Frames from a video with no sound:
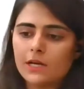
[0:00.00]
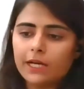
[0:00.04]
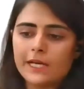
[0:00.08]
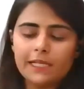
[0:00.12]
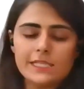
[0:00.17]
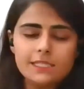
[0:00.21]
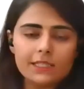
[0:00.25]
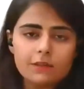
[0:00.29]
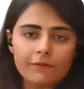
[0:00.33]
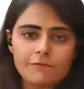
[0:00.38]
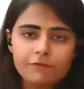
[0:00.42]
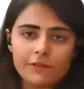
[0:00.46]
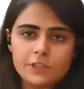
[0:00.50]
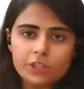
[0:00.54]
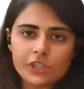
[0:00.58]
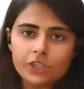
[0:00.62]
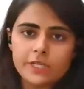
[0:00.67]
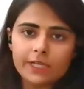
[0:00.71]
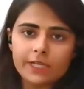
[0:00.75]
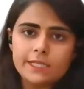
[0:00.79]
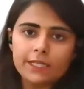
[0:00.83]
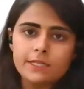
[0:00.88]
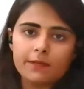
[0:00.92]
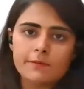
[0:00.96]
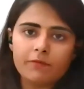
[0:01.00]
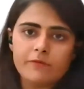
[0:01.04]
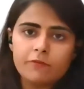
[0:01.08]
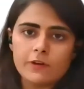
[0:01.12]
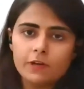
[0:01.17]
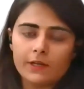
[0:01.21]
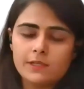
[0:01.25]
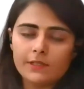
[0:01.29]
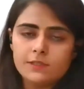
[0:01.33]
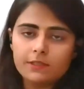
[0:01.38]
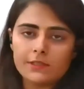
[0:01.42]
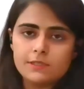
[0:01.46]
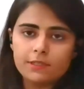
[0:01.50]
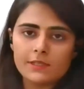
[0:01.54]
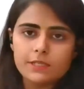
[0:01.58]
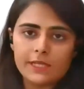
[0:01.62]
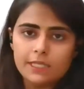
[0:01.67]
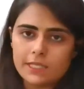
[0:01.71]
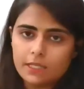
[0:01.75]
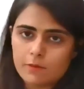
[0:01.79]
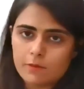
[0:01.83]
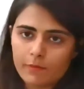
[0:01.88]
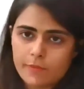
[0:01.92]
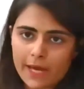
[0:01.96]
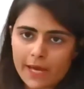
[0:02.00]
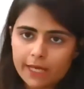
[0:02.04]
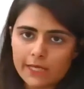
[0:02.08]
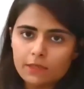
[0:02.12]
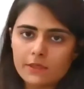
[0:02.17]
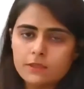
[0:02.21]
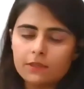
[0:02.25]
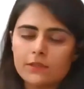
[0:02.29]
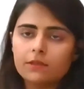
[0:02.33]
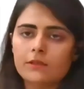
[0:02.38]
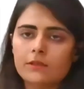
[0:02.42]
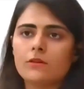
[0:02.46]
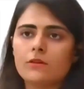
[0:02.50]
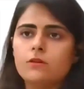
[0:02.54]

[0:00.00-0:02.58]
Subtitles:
insufficient funds in the bank,